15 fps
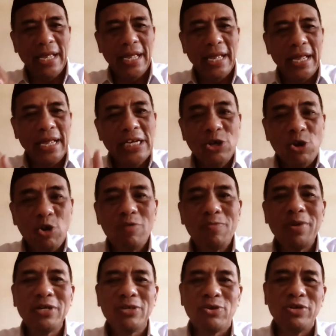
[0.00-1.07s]
In
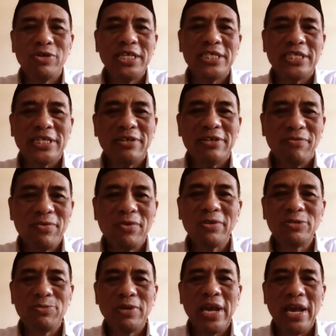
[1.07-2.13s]
normal condition, of course,
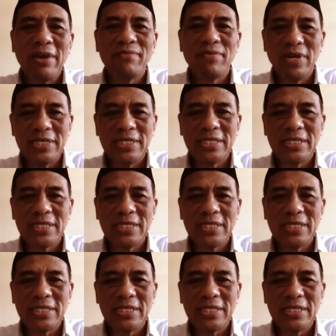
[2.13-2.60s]
we have a